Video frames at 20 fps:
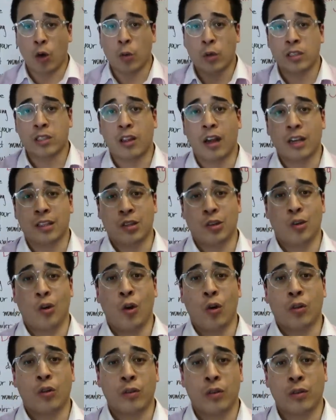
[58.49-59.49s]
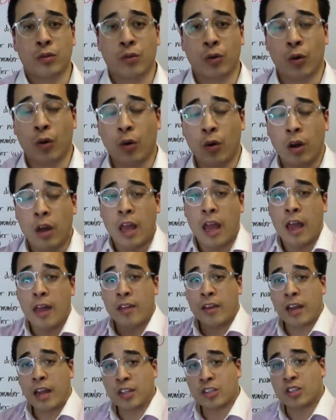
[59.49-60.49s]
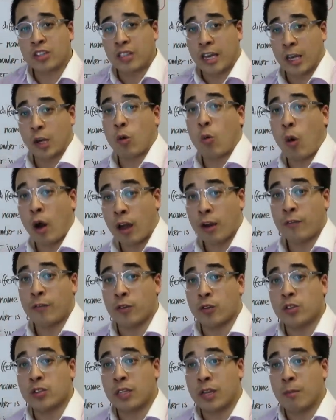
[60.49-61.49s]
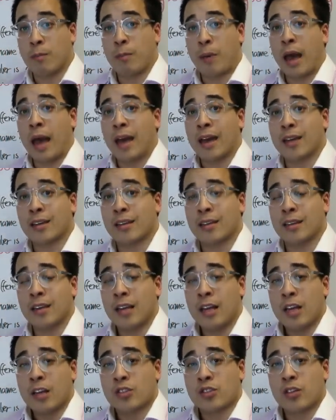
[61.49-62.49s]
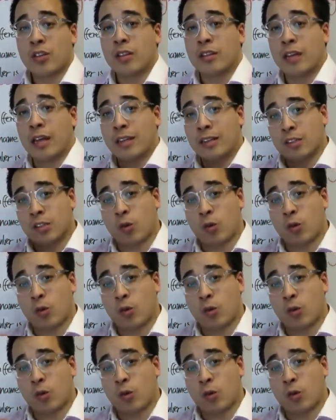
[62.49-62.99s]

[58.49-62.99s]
I always like to knock on the door and then actually take quite a few steps back so that